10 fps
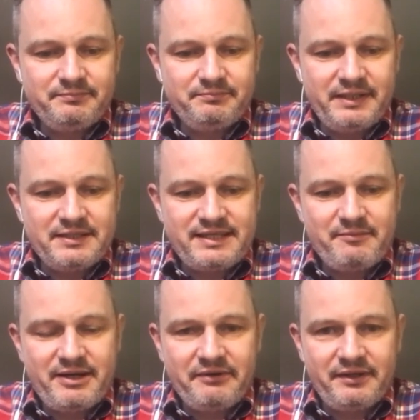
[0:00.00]
in the
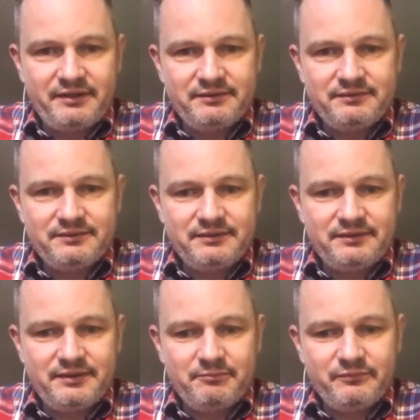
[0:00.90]
same area
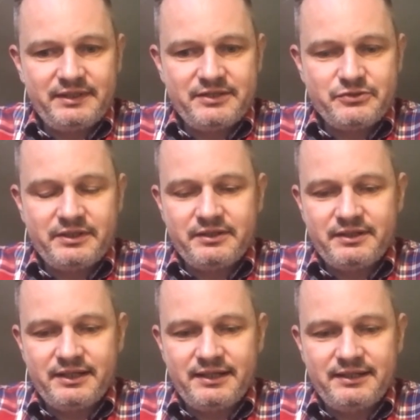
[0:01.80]
near
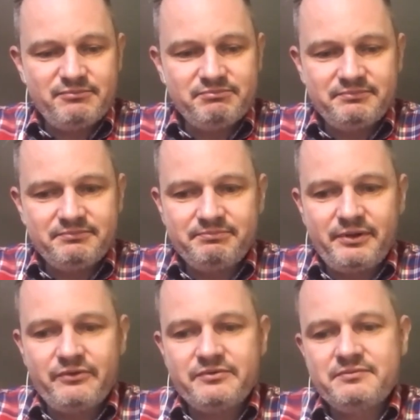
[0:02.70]
Swindon,
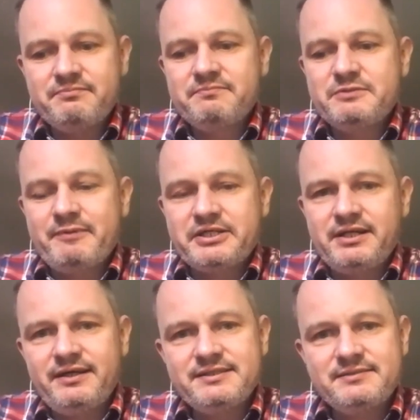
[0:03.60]
both
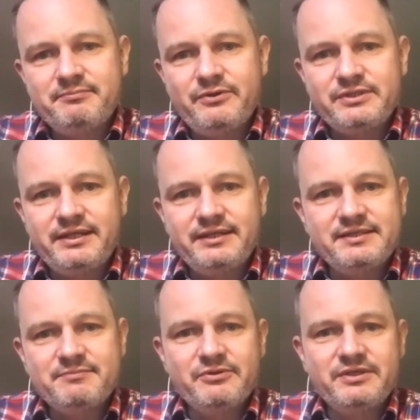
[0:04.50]
specialize mostly, and
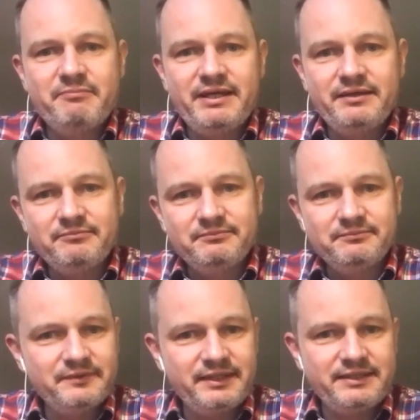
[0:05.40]
it's mostly meat
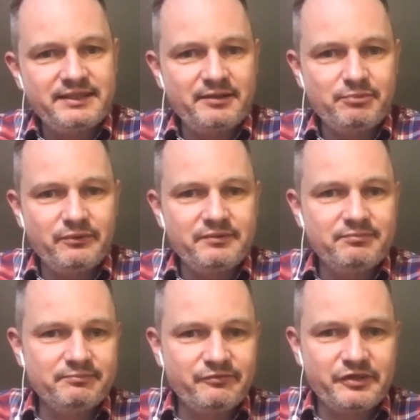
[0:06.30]
that they take abroad,
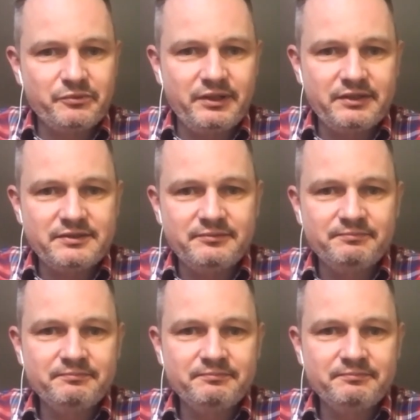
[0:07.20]
fridge work. So.